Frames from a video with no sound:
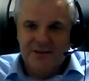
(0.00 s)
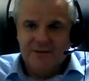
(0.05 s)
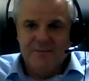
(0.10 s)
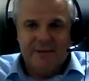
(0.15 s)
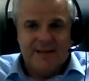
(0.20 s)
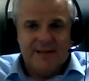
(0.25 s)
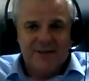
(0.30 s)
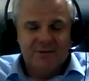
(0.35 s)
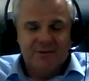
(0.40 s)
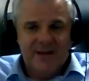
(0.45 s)

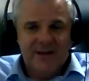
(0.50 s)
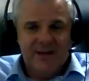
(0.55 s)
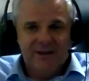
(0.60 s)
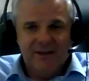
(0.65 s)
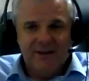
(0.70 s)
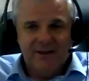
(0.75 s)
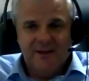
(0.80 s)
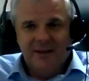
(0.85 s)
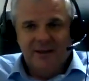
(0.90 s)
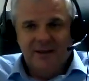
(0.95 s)
matter
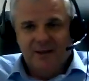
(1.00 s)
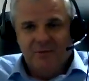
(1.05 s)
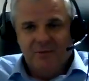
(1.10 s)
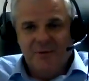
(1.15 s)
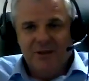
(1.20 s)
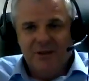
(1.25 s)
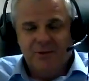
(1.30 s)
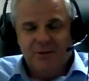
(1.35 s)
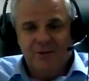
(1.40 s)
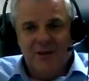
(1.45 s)
whether
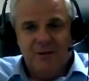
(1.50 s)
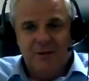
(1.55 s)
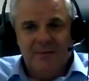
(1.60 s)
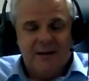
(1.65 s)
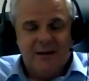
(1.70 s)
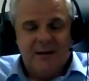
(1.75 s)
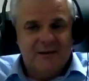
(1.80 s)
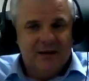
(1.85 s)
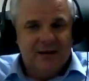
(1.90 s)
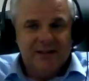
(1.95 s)
we talk
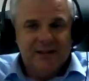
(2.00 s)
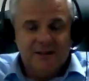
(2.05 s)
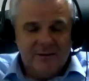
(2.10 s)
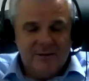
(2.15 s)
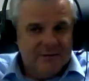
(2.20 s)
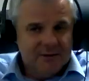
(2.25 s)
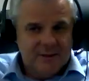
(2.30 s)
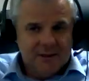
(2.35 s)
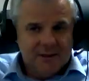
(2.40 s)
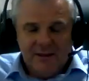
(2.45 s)
about, I don't